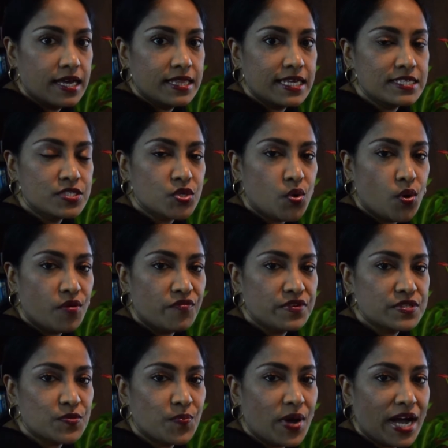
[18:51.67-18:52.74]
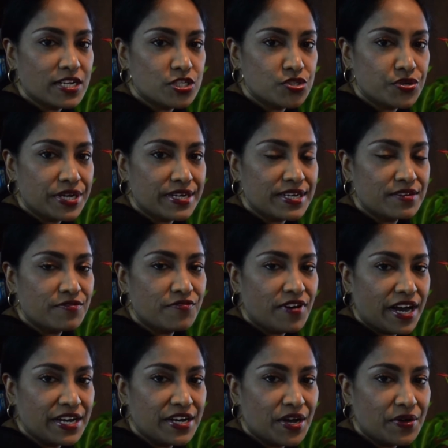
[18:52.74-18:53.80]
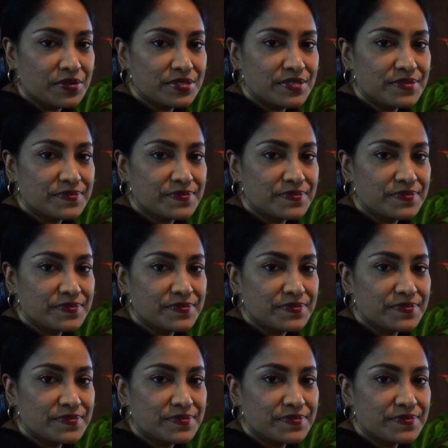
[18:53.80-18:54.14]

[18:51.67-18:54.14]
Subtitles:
Let's go over to Patrick and find out.